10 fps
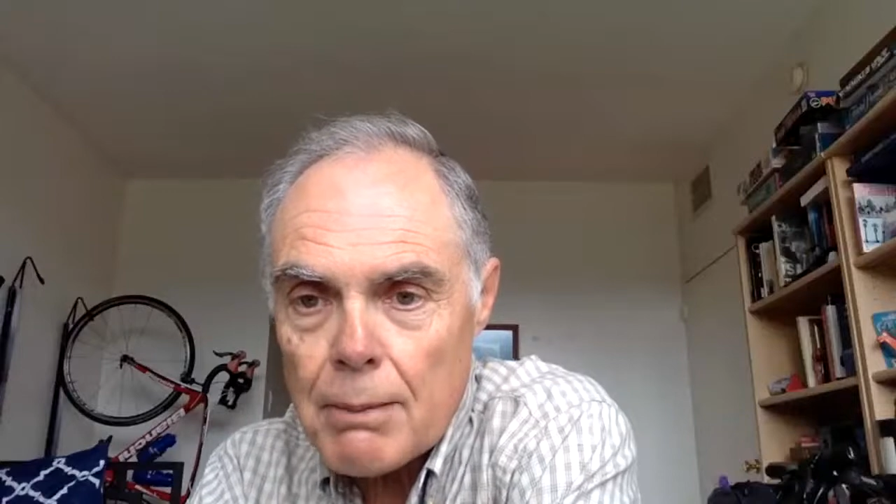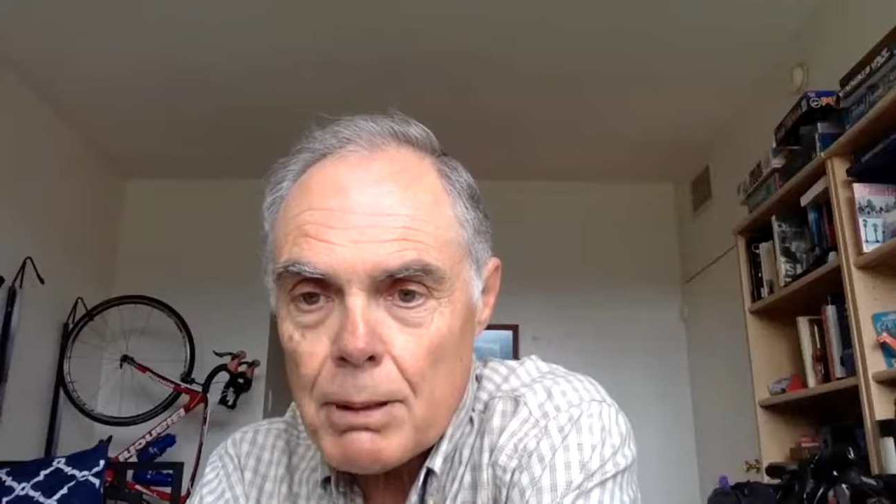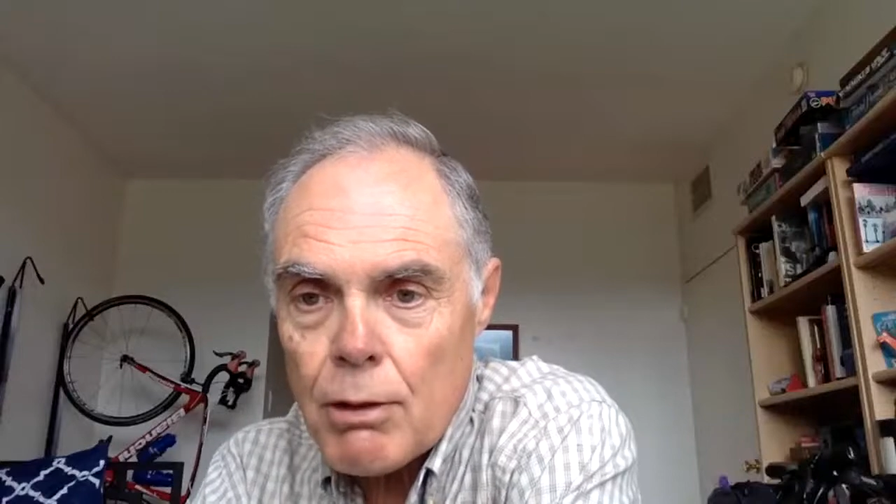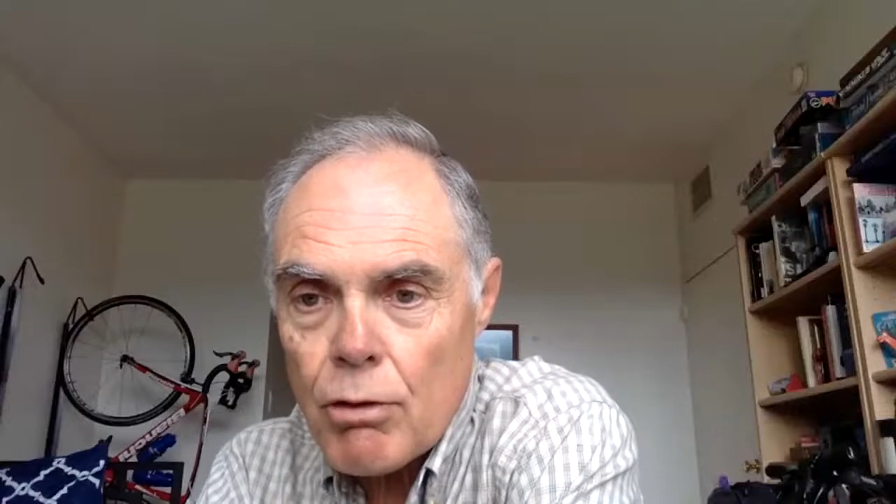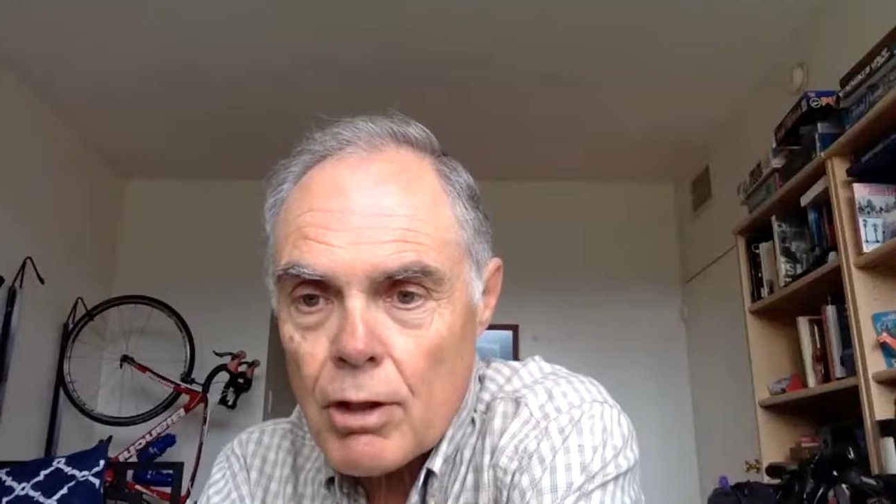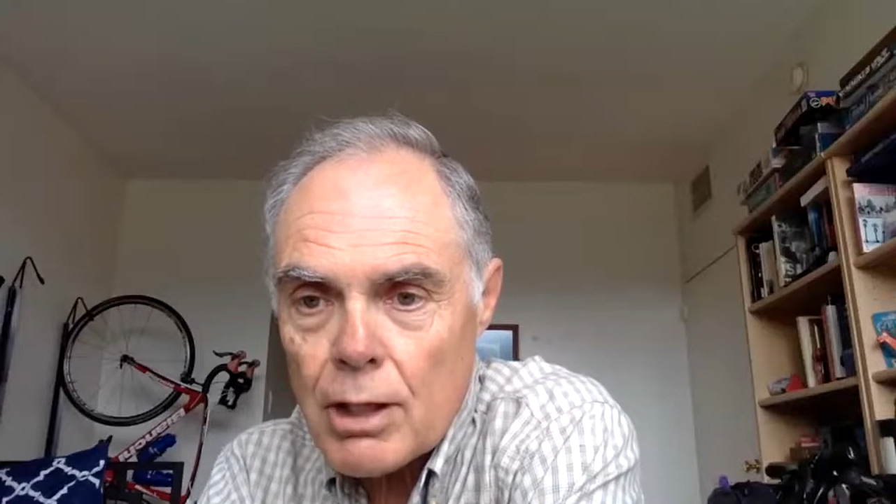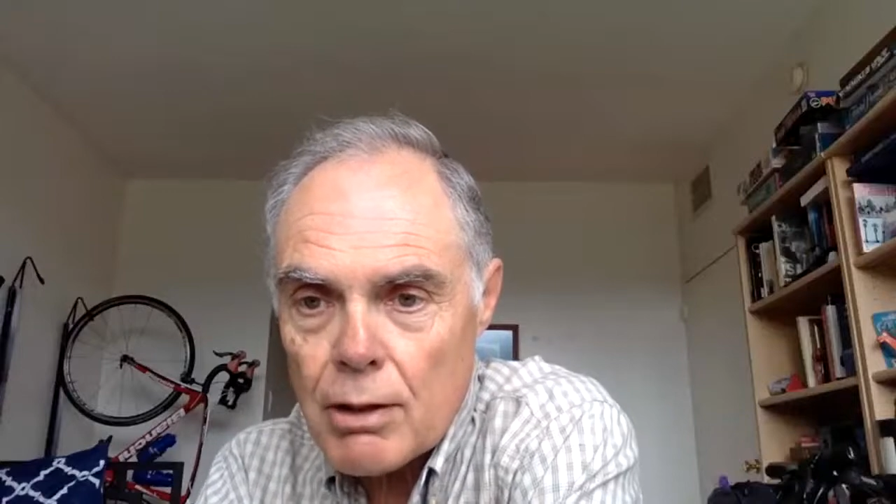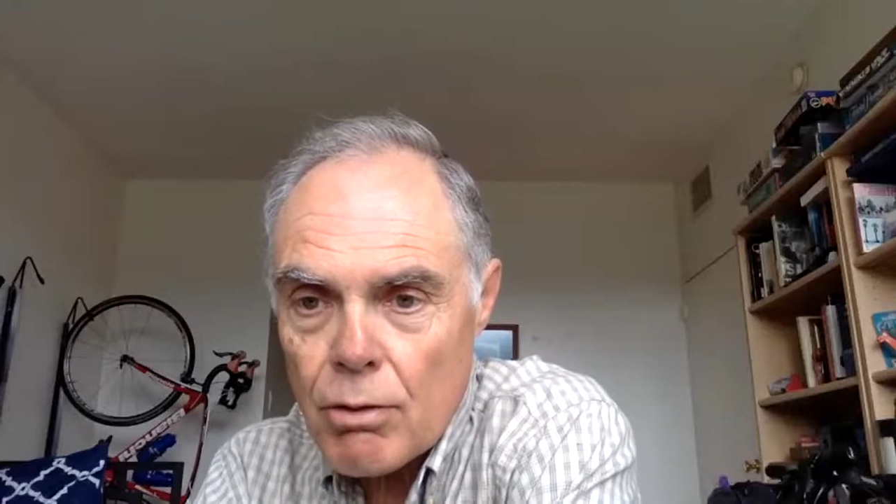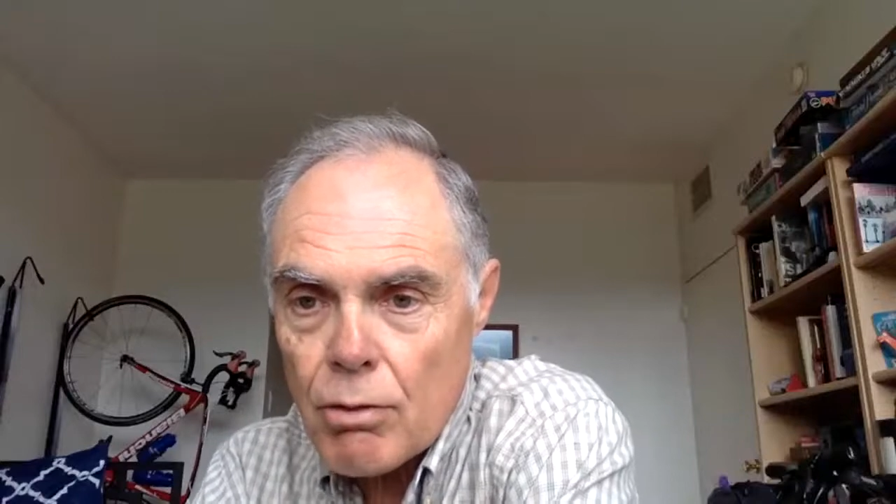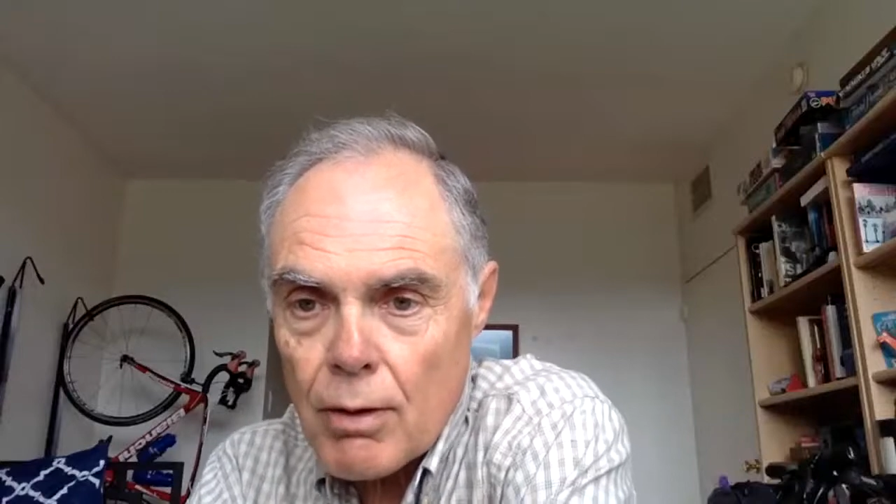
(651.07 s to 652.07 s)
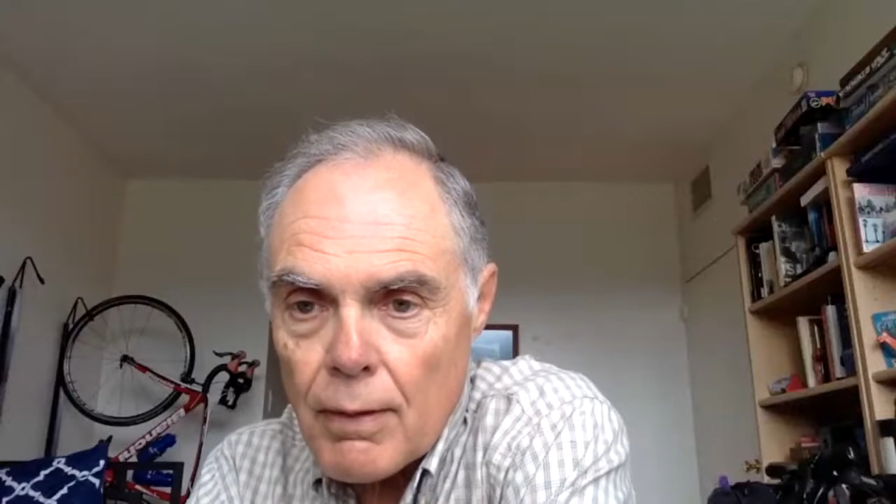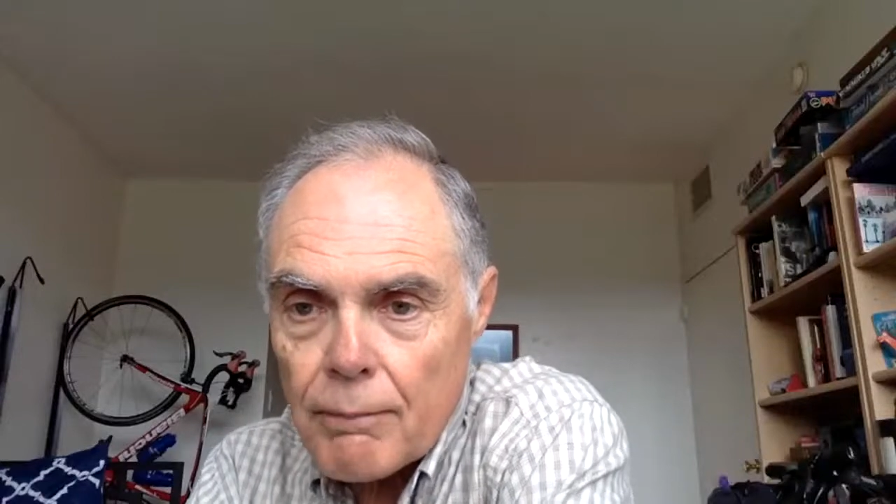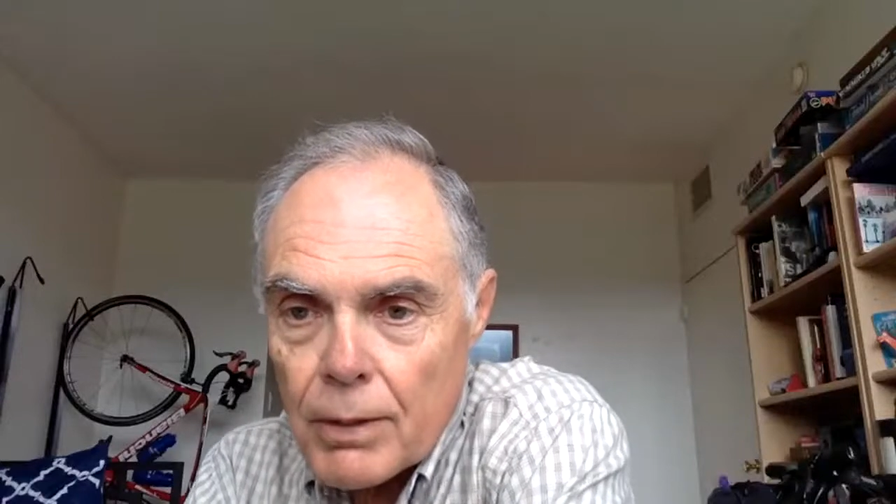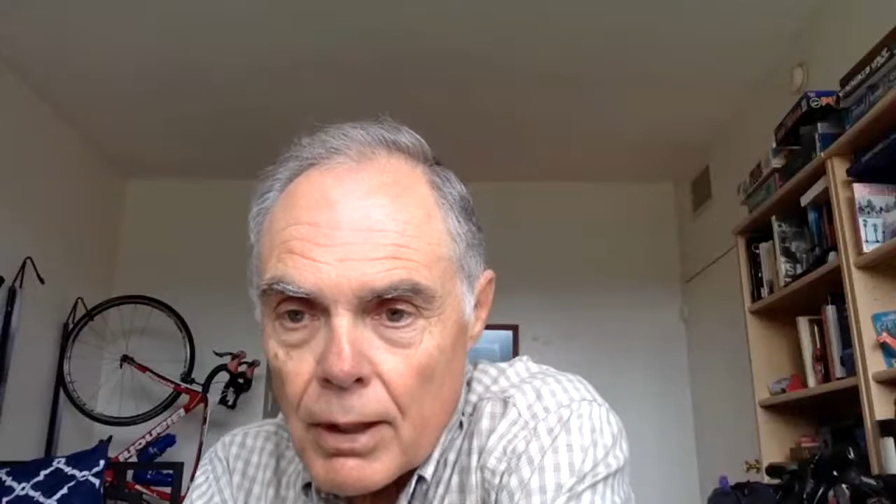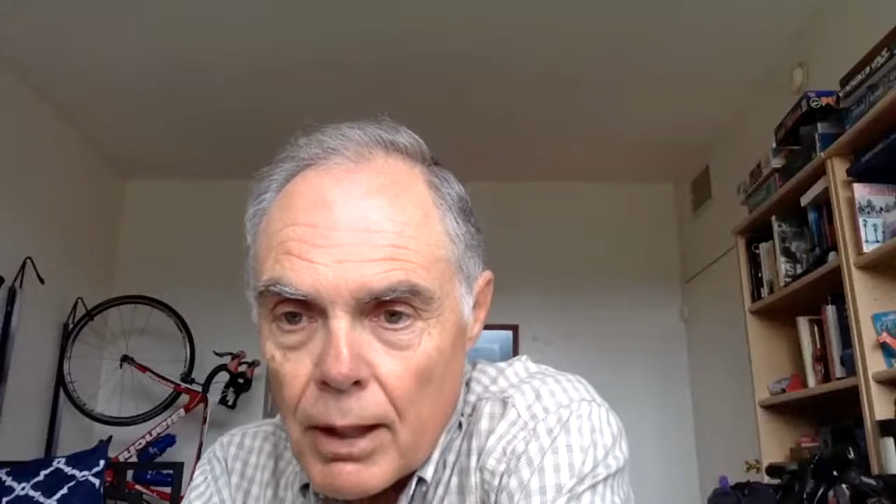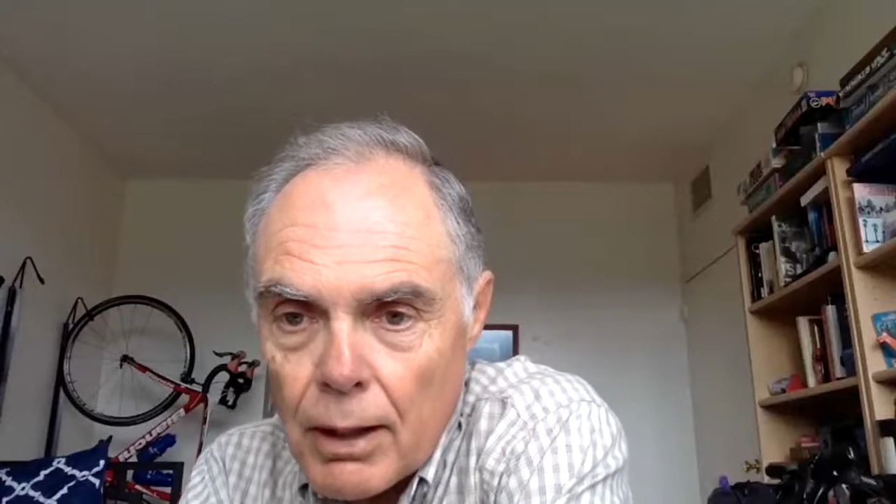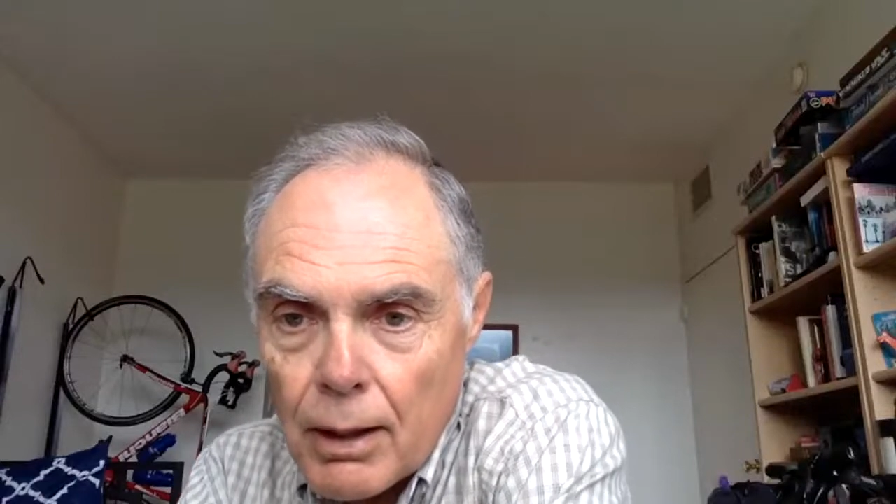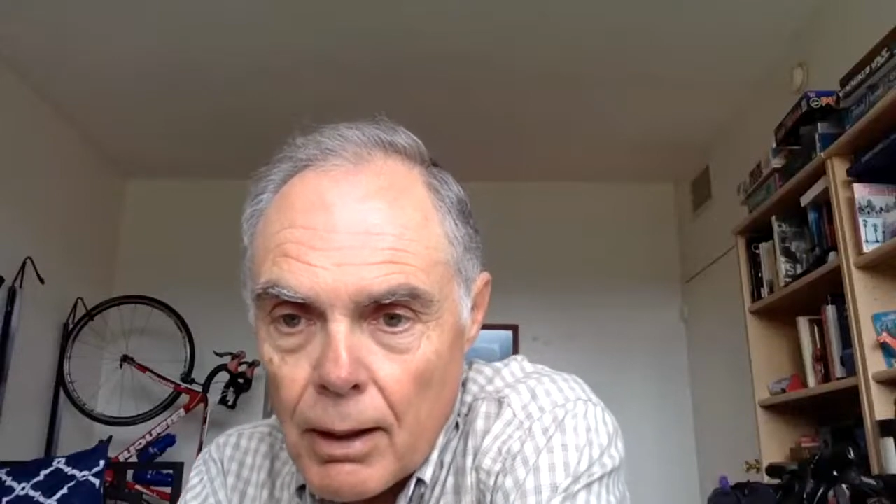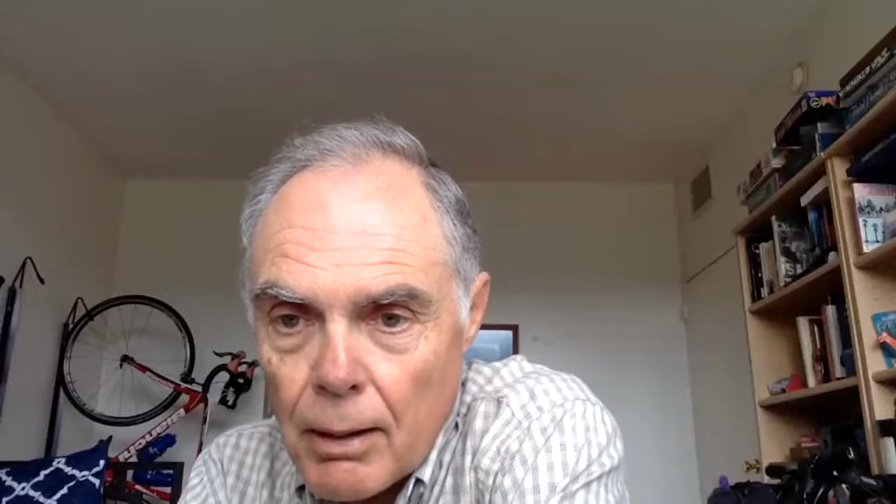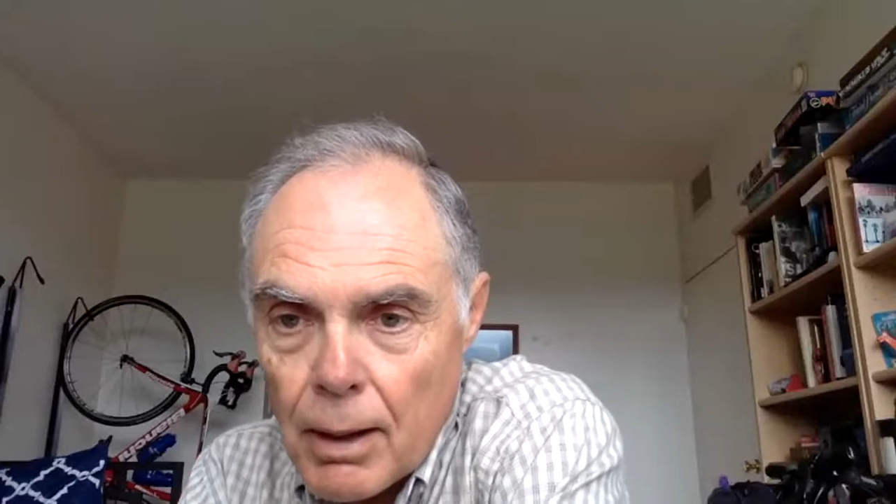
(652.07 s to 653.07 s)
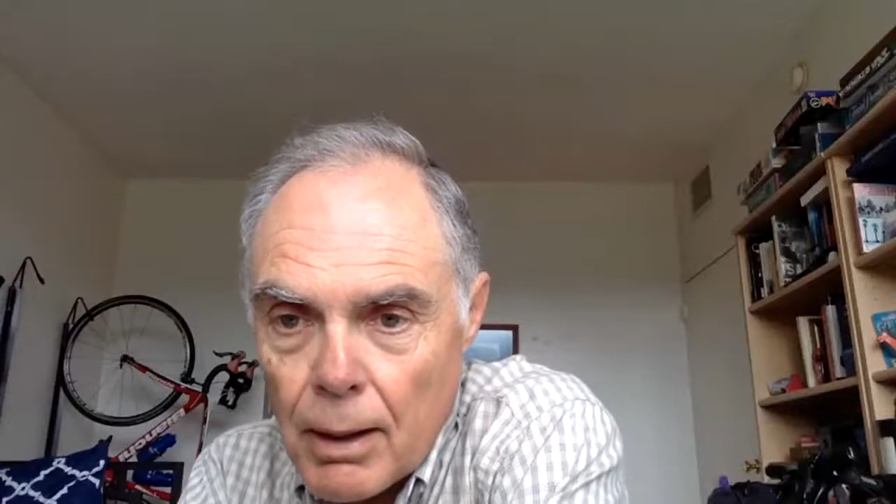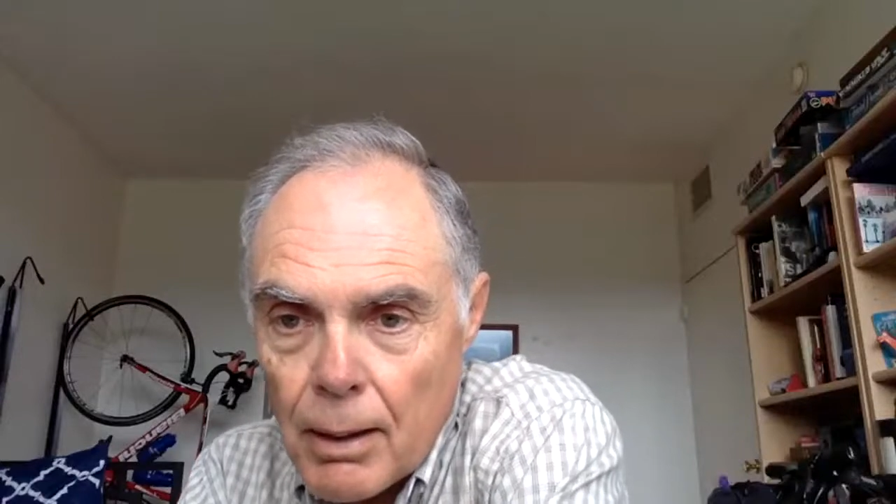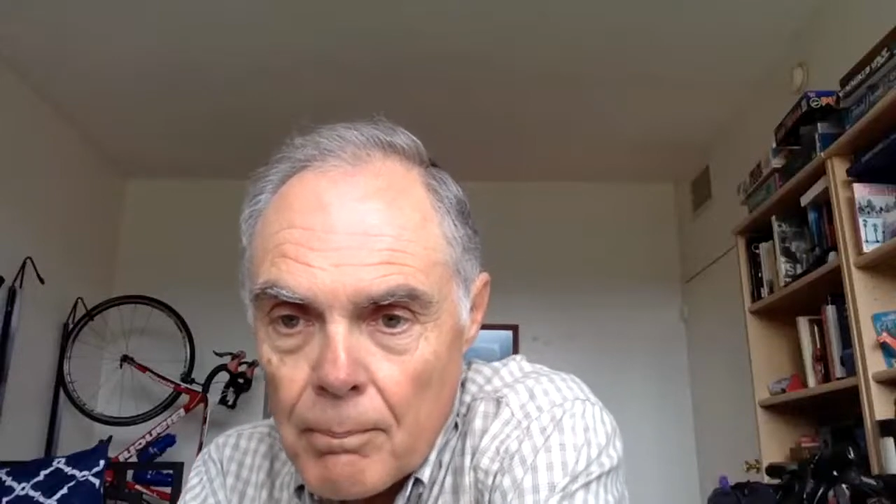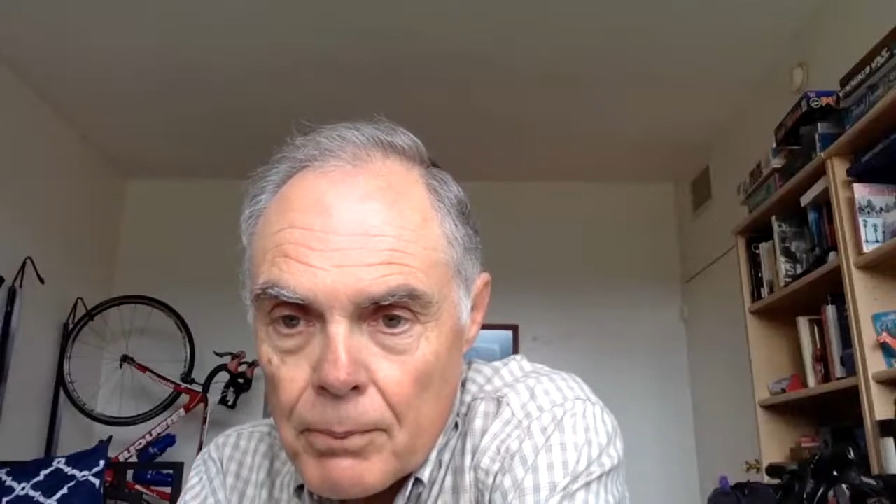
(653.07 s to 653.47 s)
ABCs. Uh, uh,